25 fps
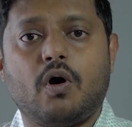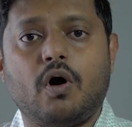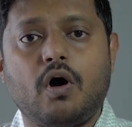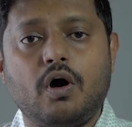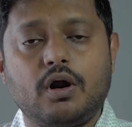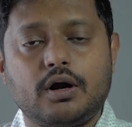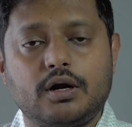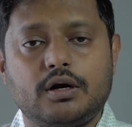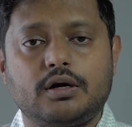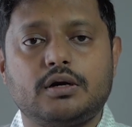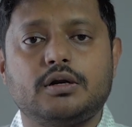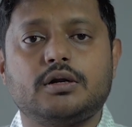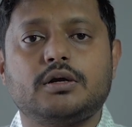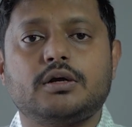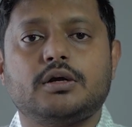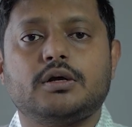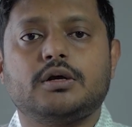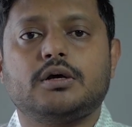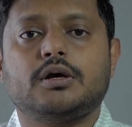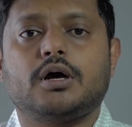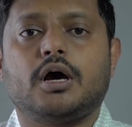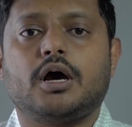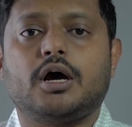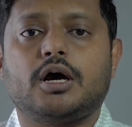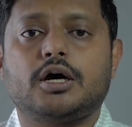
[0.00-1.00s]
or
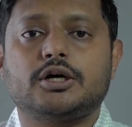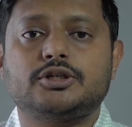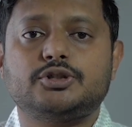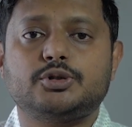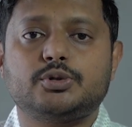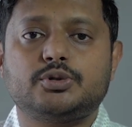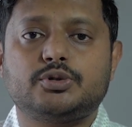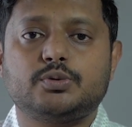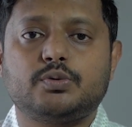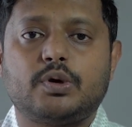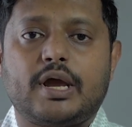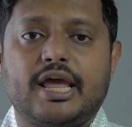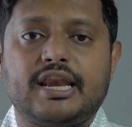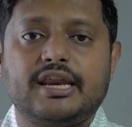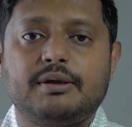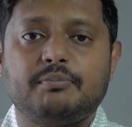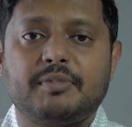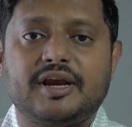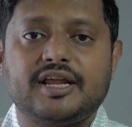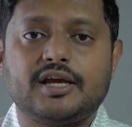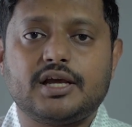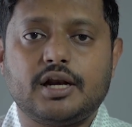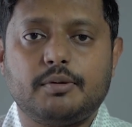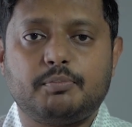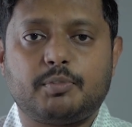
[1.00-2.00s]
due to any
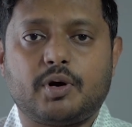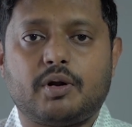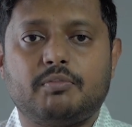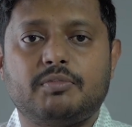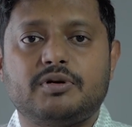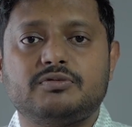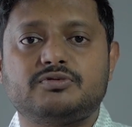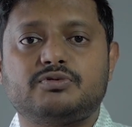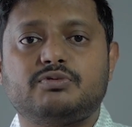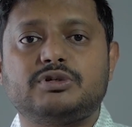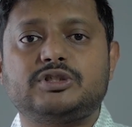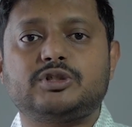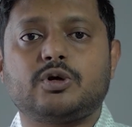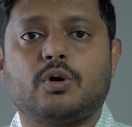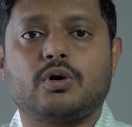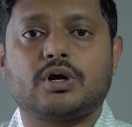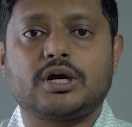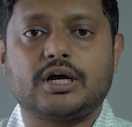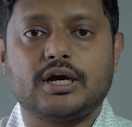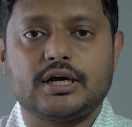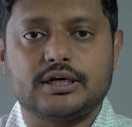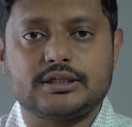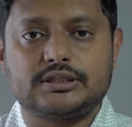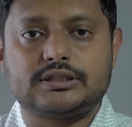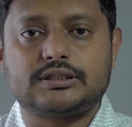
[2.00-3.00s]
medical problems which
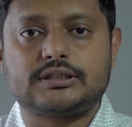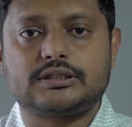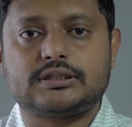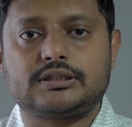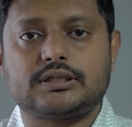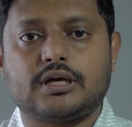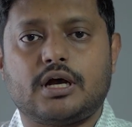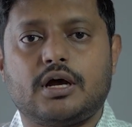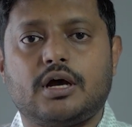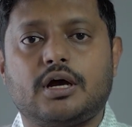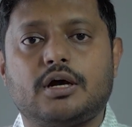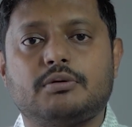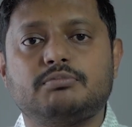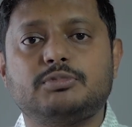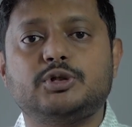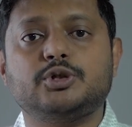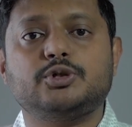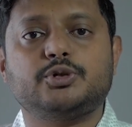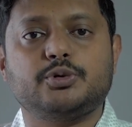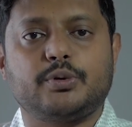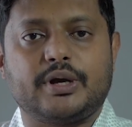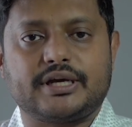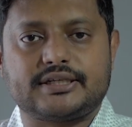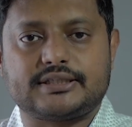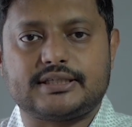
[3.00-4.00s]
occurs due
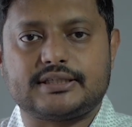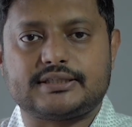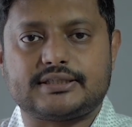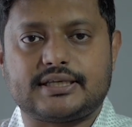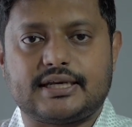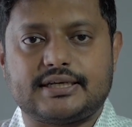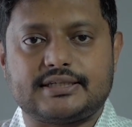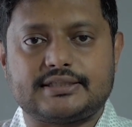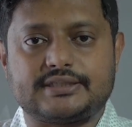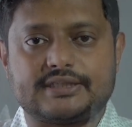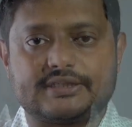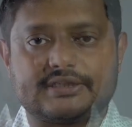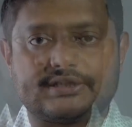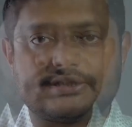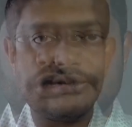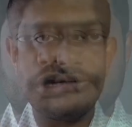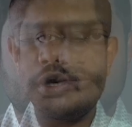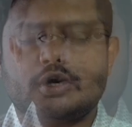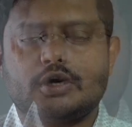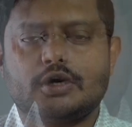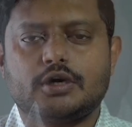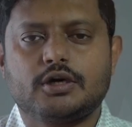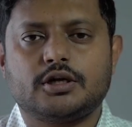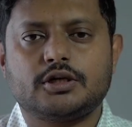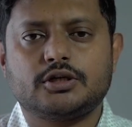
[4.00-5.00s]
to exercises.
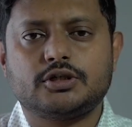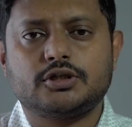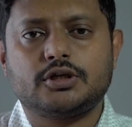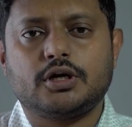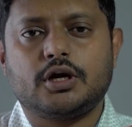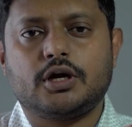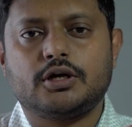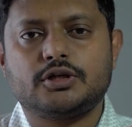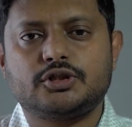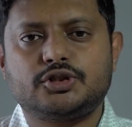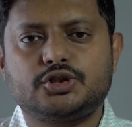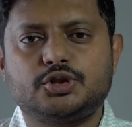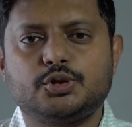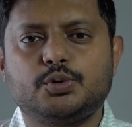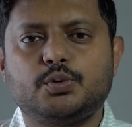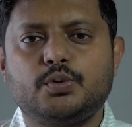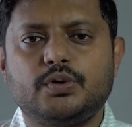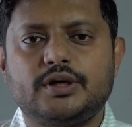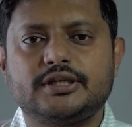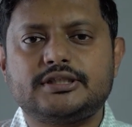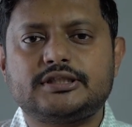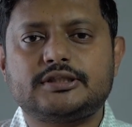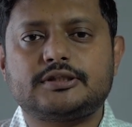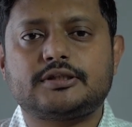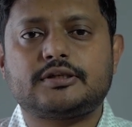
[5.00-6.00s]
Two
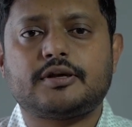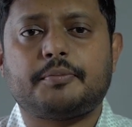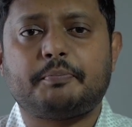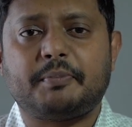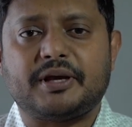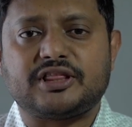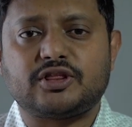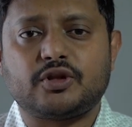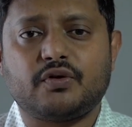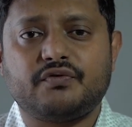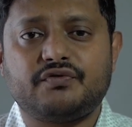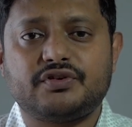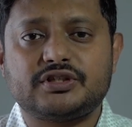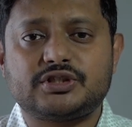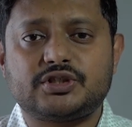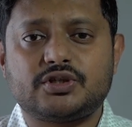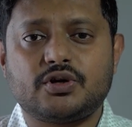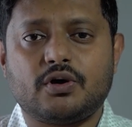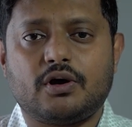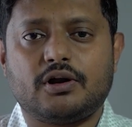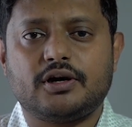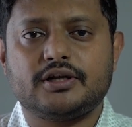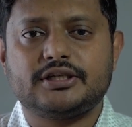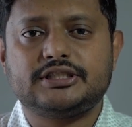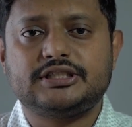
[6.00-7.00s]
is
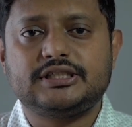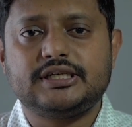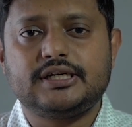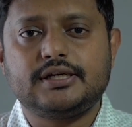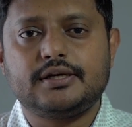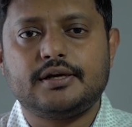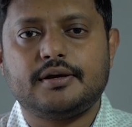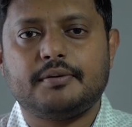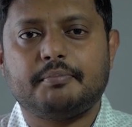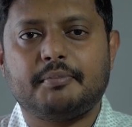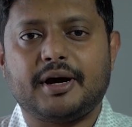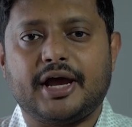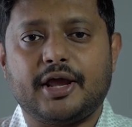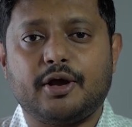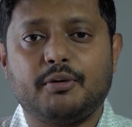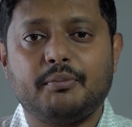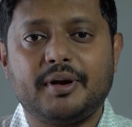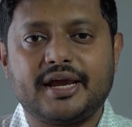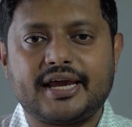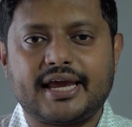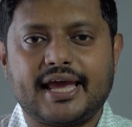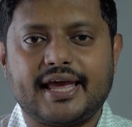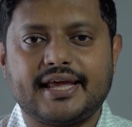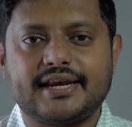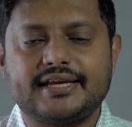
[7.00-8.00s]
pathophysiology,
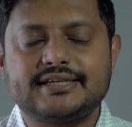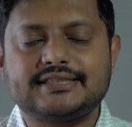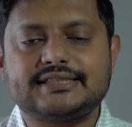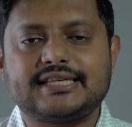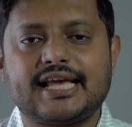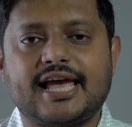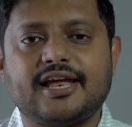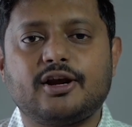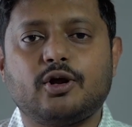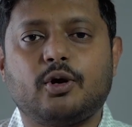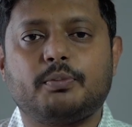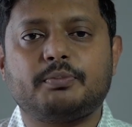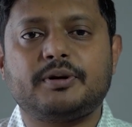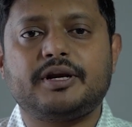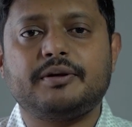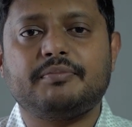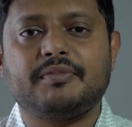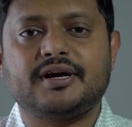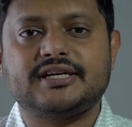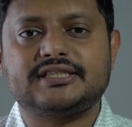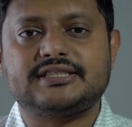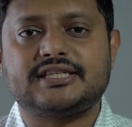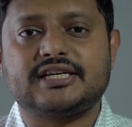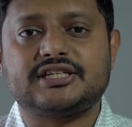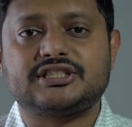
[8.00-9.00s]
biomechanics and
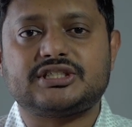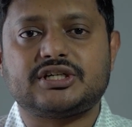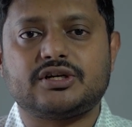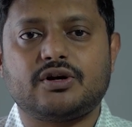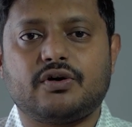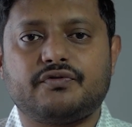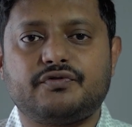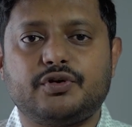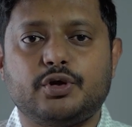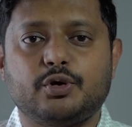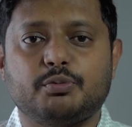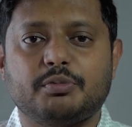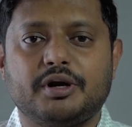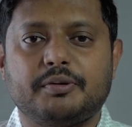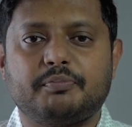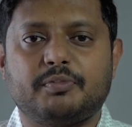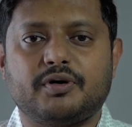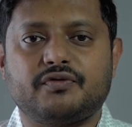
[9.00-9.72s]
optimization of human